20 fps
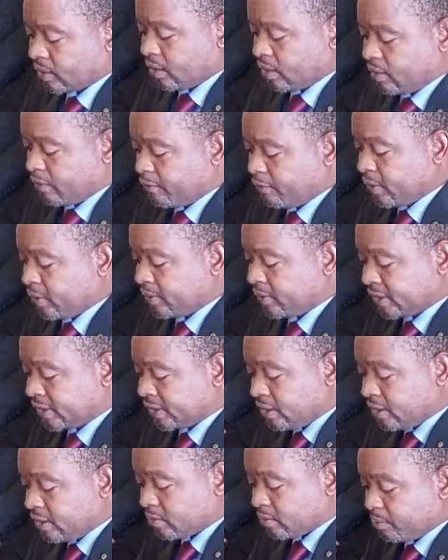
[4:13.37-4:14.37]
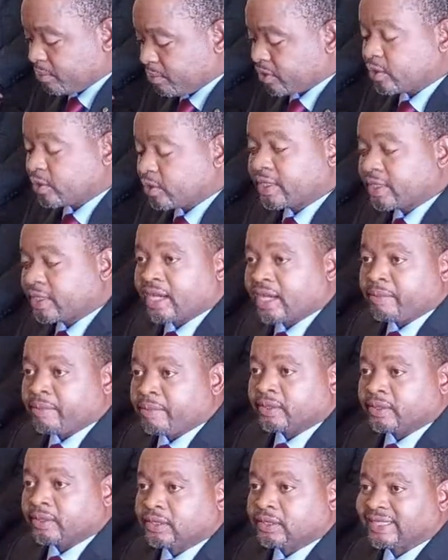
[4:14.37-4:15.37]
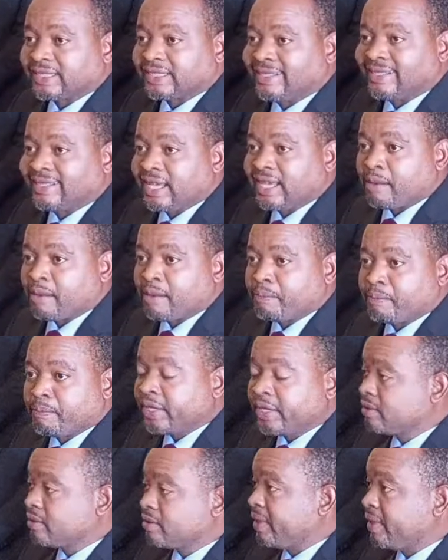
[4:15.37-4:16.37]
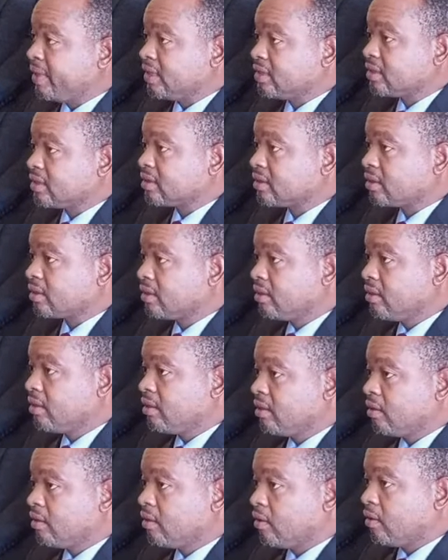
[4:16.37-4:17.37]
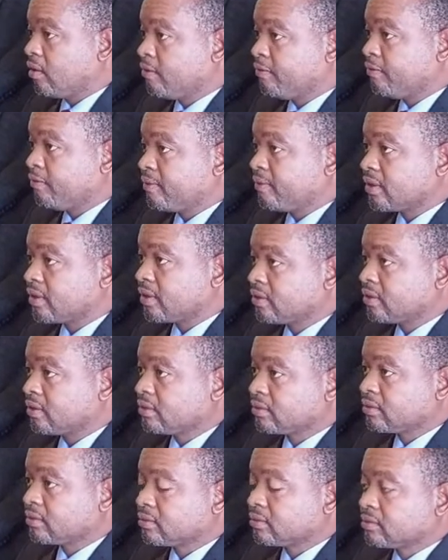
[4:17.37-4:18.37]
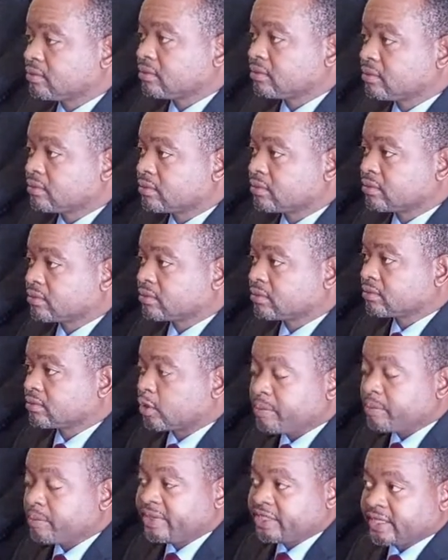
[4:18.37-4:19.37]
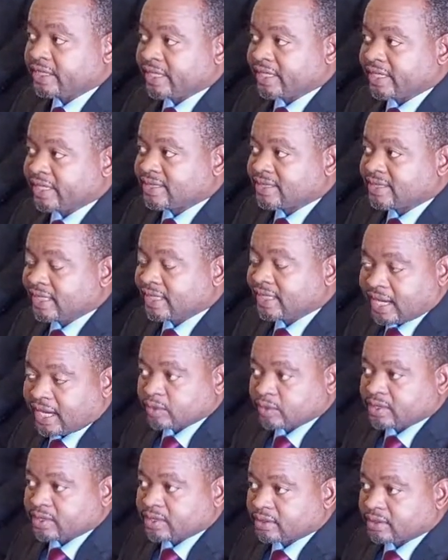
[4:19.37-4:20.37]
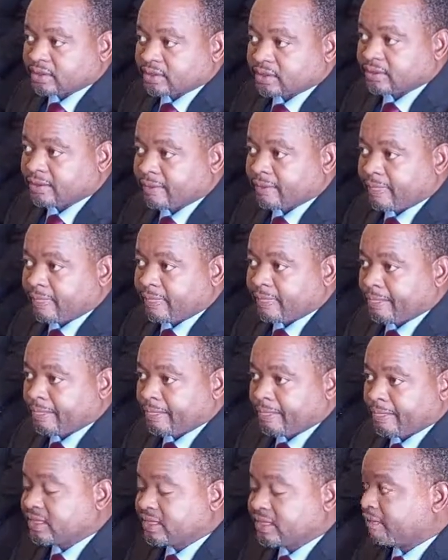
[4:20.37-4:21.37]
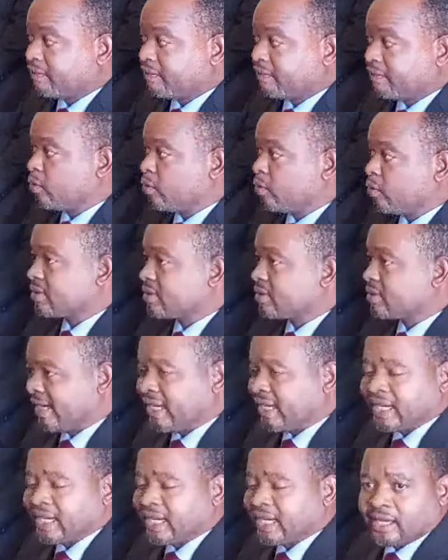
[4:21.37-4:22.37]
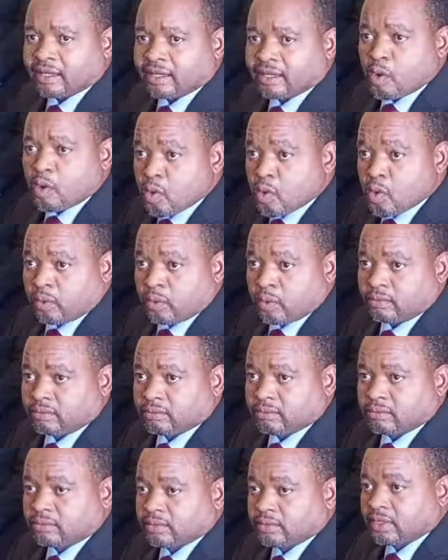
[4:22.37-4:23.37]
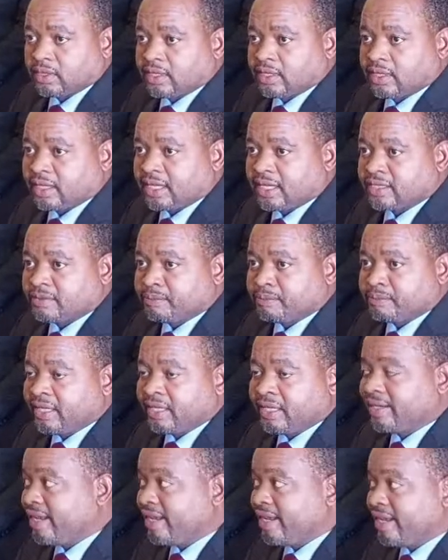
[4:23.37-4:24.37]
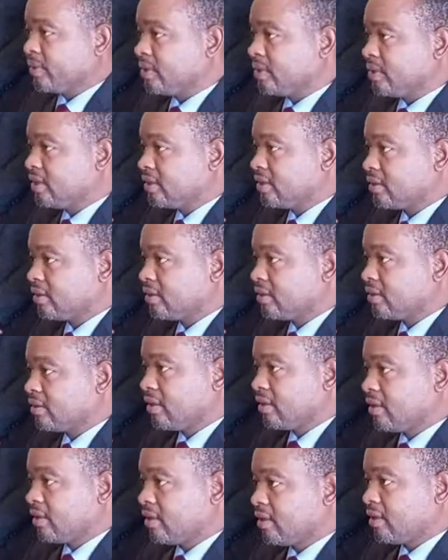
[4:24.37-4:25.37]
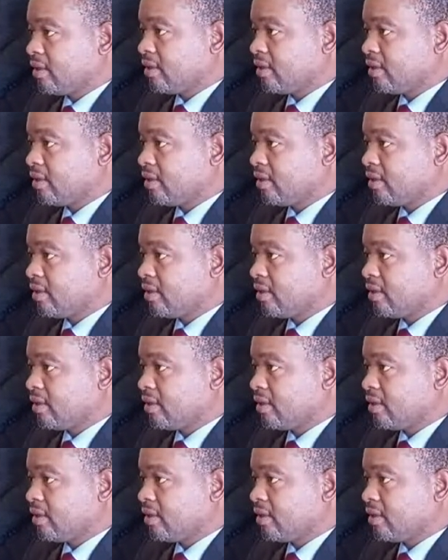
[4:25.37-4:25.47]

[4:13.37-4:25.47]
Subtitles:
Fourthly, we'll be talking about the appointment of Commissioner at State House, Mr. Fano Siandenge, who has been labeled